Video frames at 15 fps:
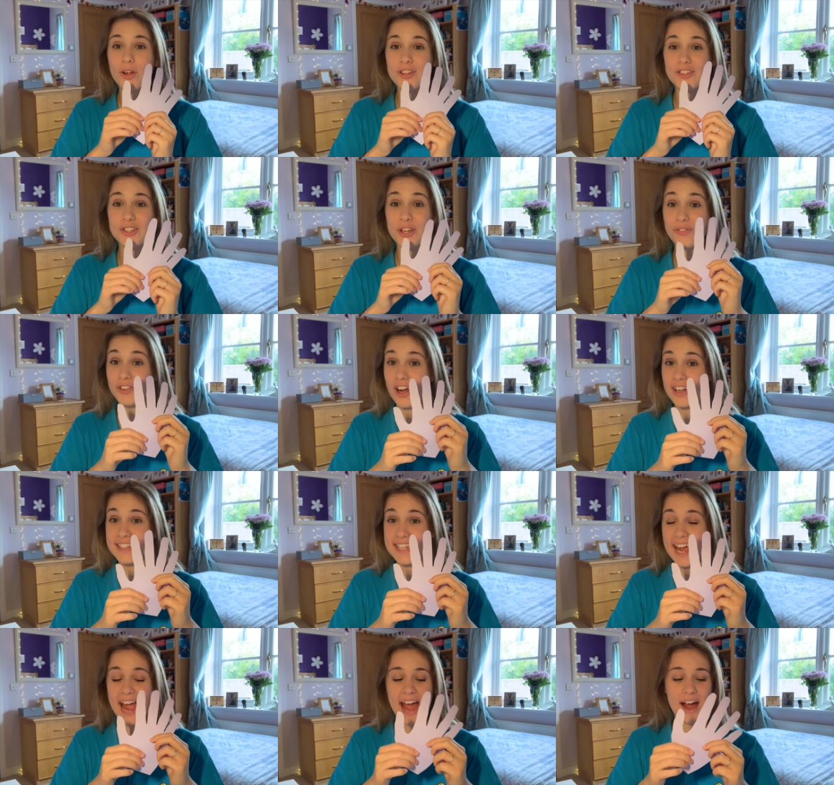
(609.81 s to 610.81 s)
you've cut it
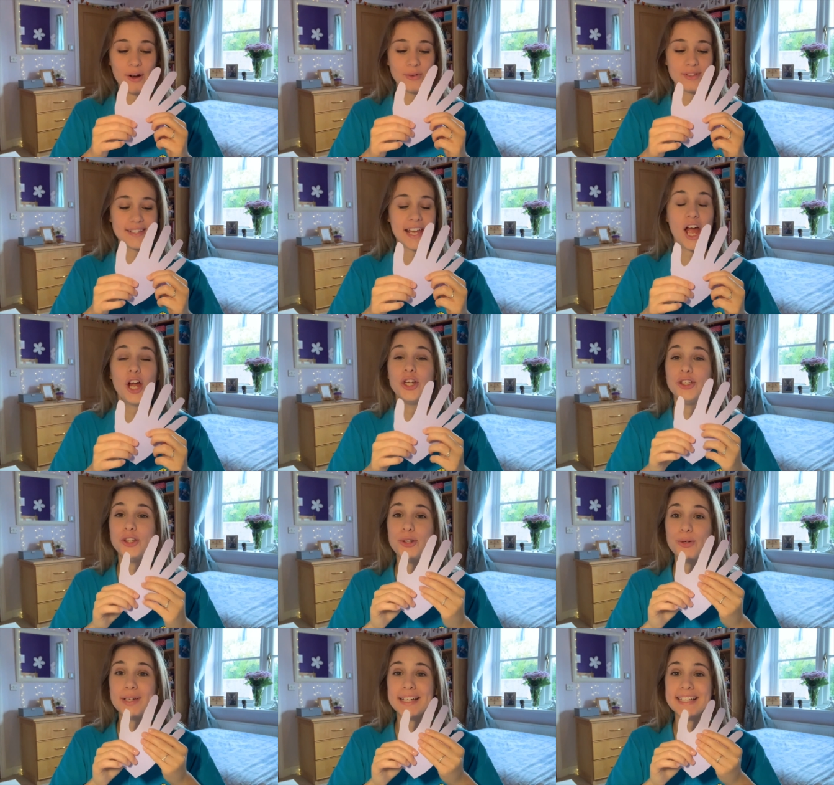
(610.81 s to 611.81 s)
out, you
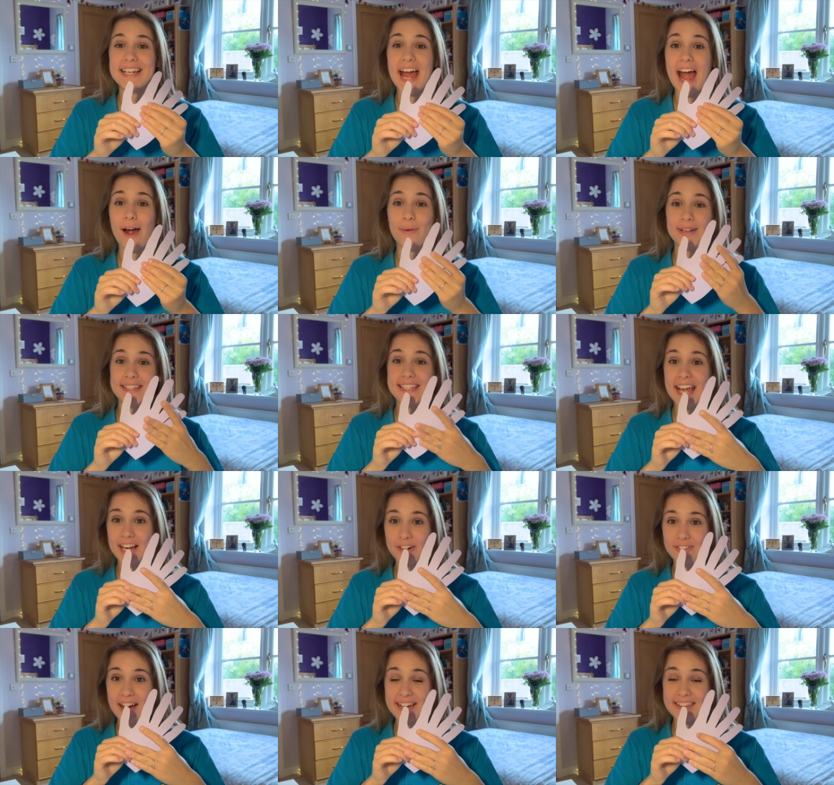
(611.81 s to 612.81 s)
can now
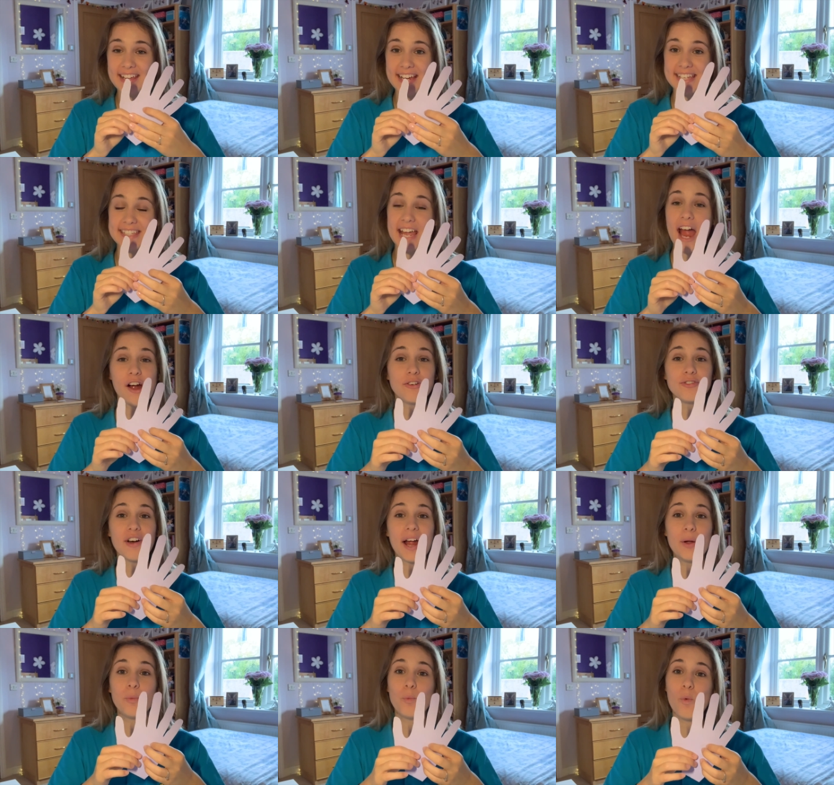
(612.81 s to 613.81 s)
decorate this and write
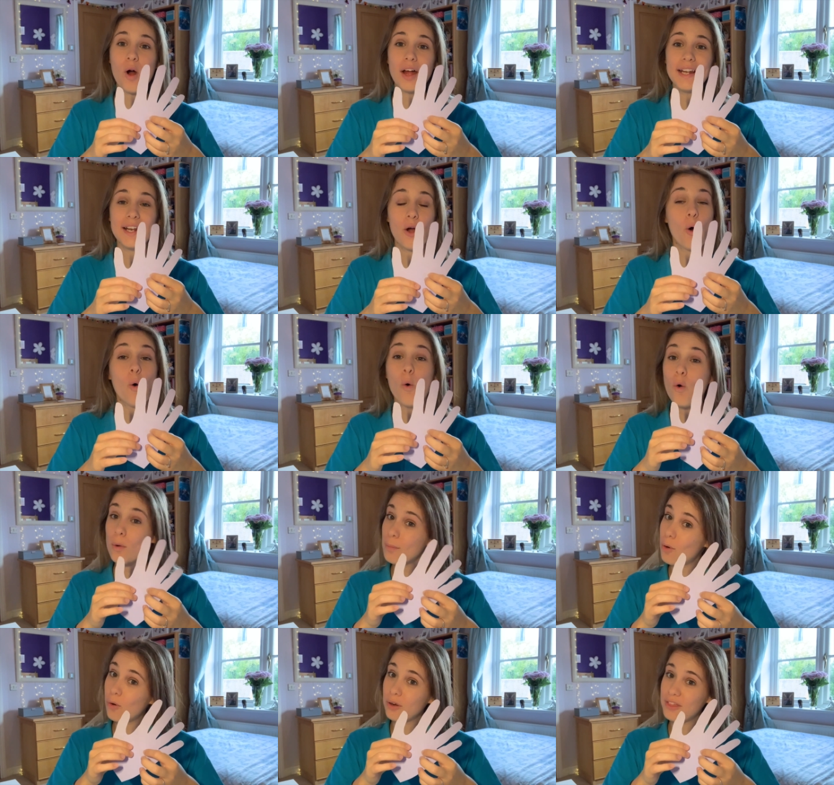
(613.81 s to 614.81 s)
one or
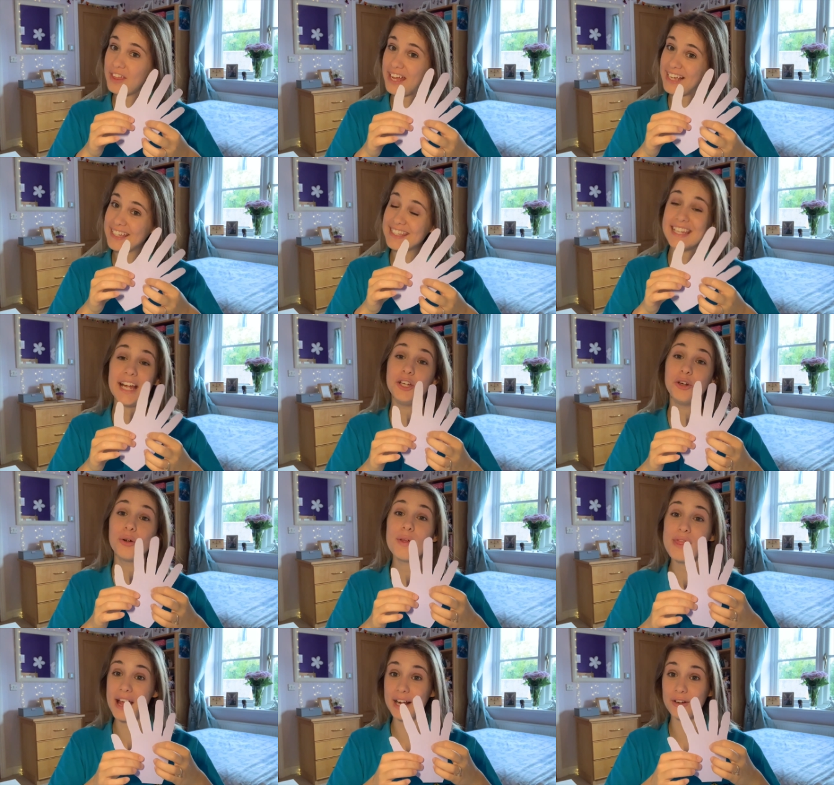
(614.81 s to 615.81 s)
more things that you're
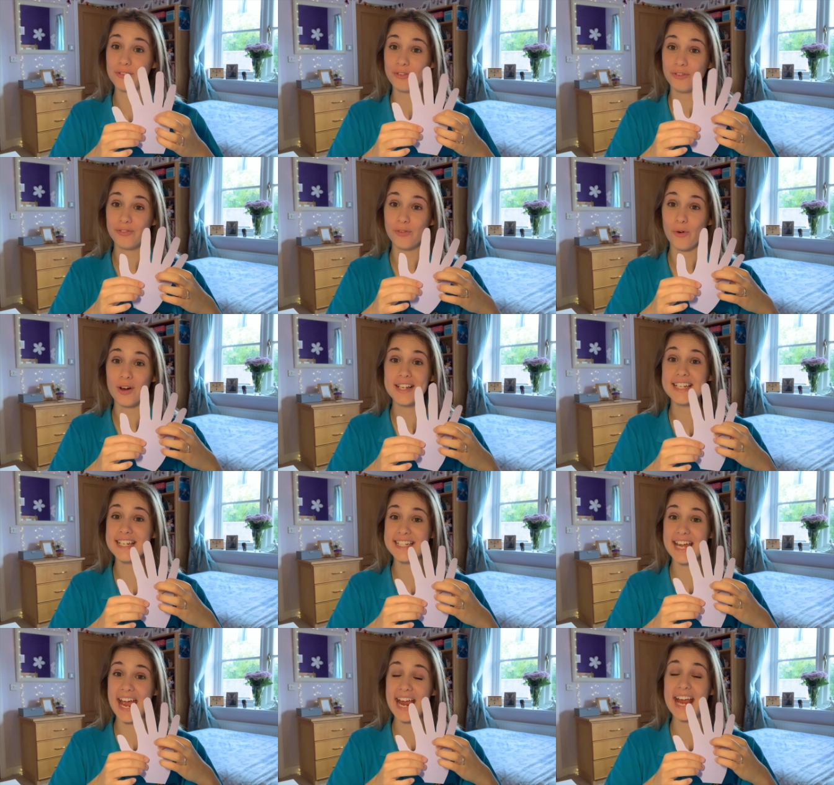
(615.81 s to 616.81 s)
thankful for
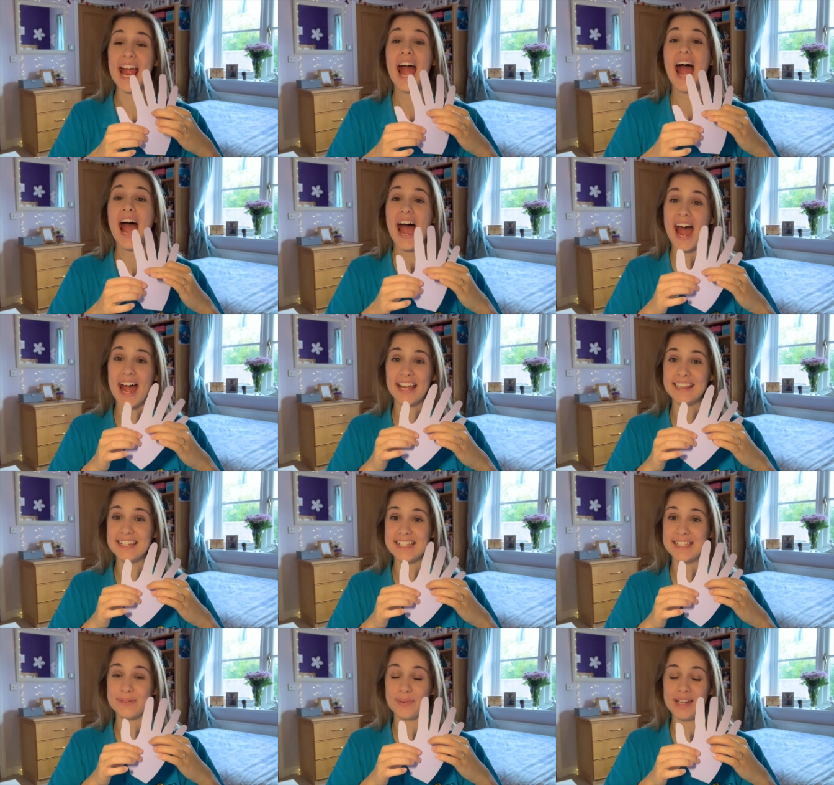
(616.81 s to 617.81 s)
today and
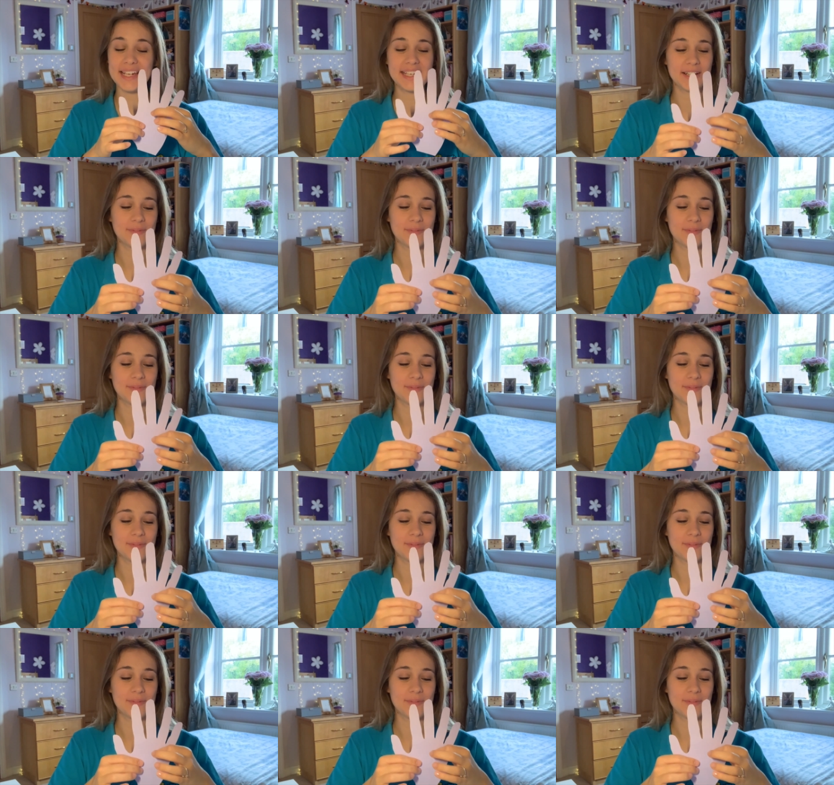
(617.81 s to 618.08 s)
this week.